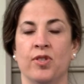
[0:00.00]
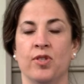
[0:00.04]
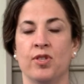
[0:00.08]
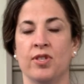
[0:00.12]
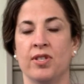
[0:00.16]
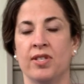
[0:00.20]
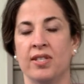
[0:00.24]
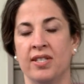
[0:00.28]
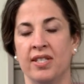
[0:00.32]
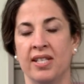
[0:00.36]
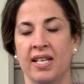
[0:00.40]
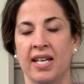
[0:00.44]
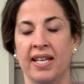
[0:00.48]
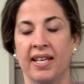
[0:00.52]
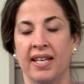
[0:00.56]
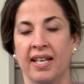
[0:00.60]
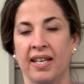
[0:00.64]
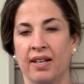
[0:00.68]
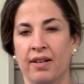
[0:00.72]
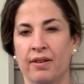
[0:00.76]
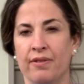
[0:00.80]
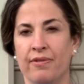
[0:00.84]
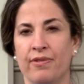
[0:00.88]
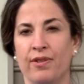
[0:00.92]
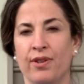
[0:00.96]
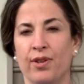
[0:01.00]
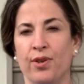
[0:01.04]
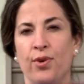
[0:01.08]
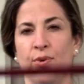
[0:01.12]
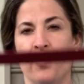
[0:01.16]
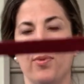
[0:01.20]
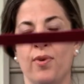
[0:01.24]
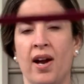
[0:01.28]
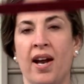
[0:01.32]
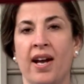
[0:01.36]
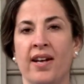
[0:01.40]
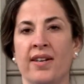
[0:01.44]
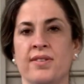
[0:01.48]
Just taking a few
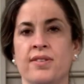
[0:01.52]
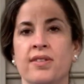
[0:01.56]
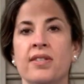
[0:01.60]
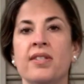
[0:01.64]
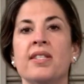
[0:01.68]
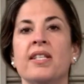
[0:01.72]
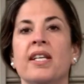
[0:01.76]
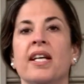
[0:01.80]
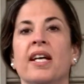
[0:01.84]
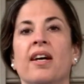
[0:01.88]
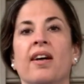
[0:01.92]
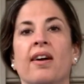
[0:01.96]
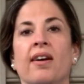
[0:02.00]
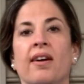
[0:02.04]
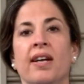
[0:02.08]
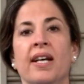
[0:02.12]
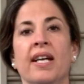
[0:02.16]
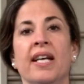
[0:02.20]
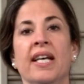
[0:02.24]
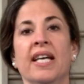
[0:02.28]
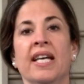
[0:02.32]
rounds here.